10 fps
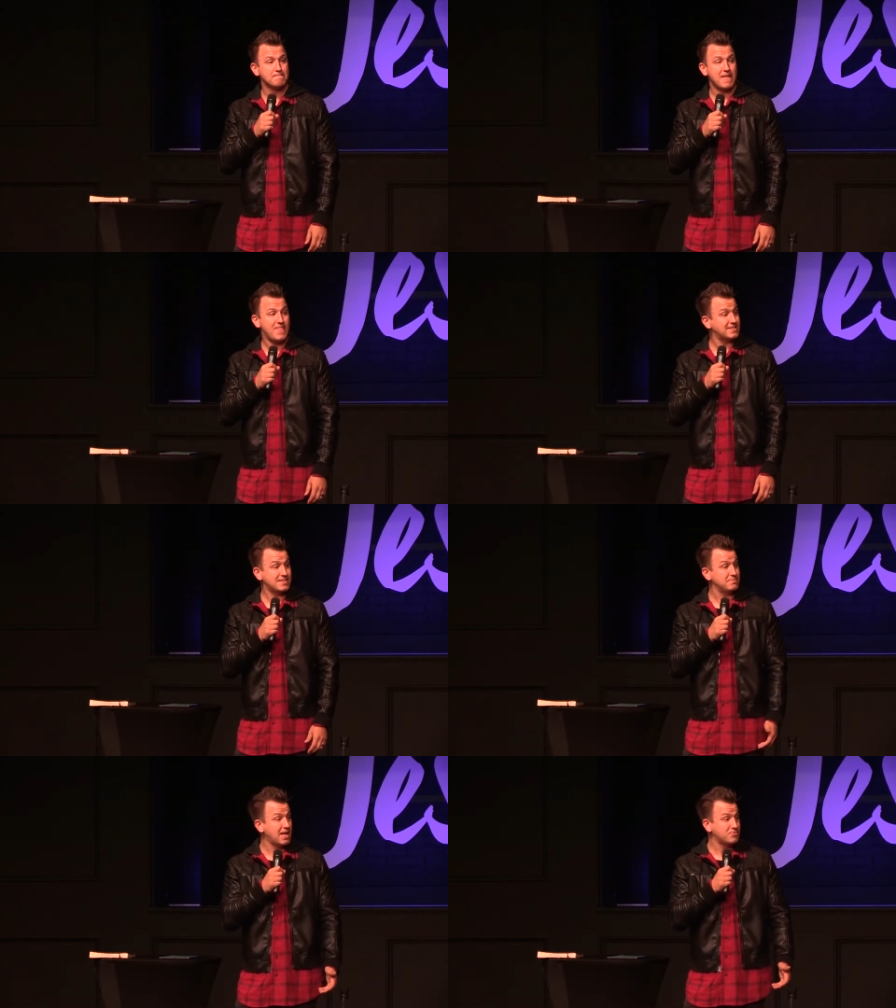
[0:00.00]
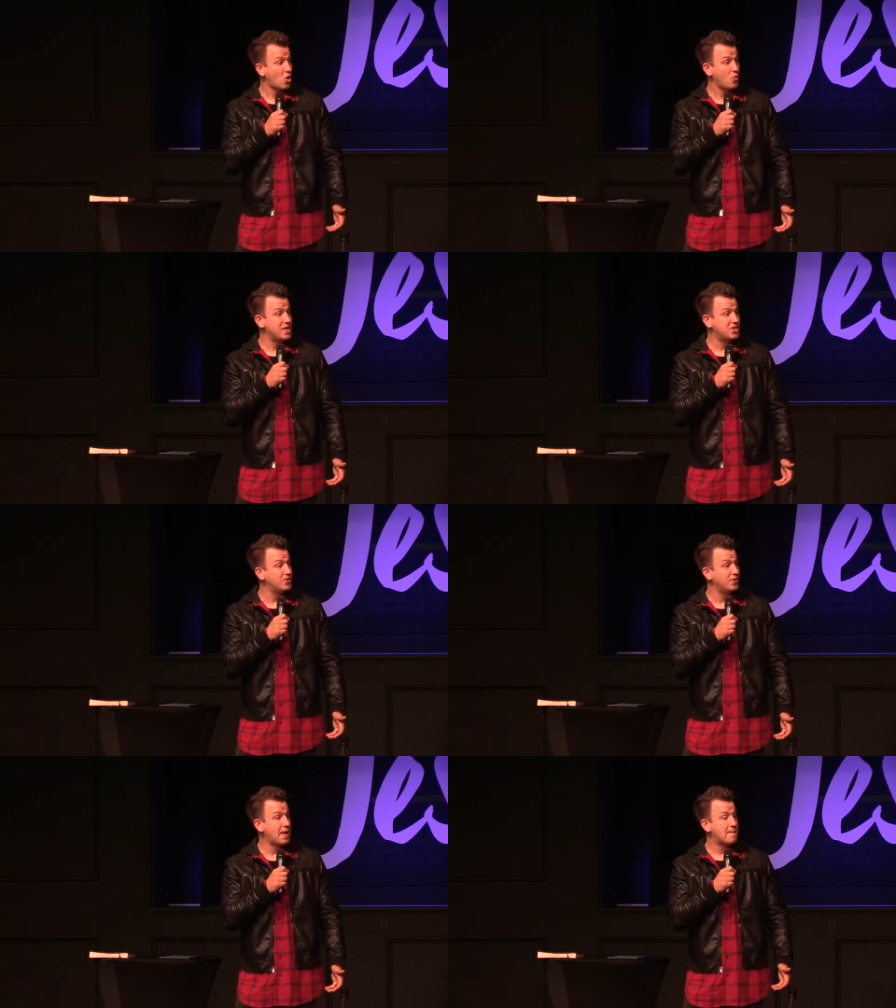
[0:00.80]
And that's sometimes all we
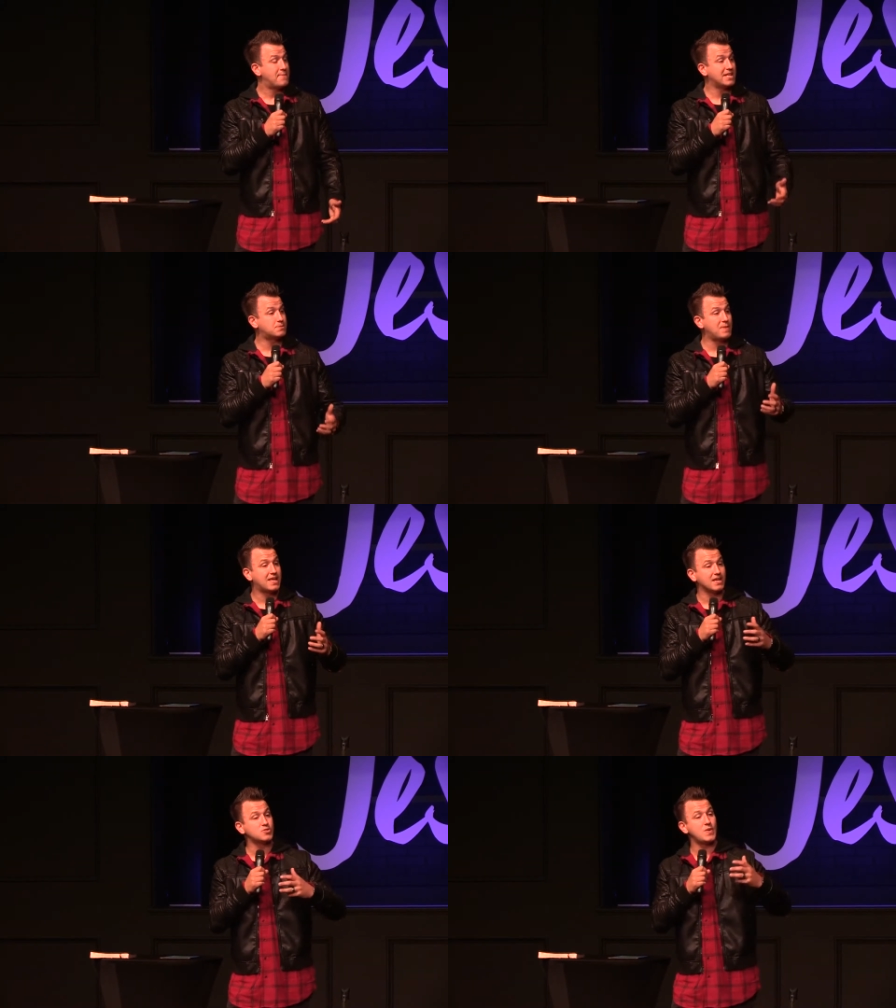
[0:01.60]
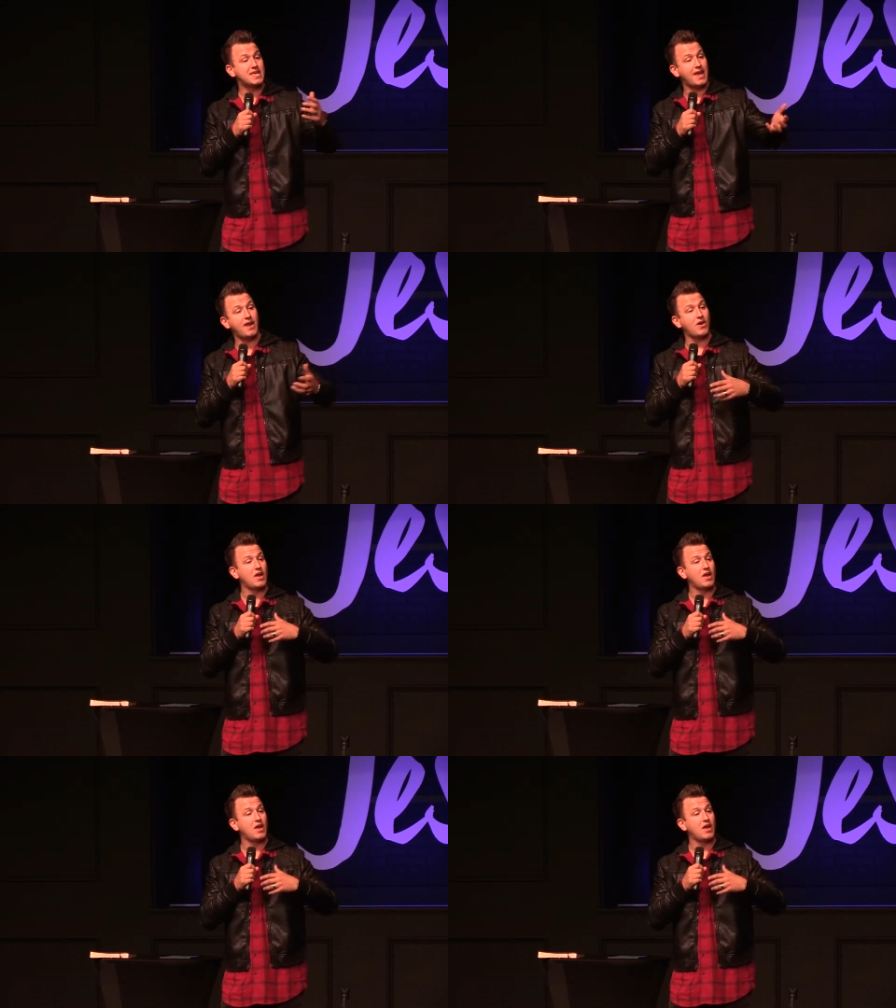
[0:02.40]
do, but it's because we care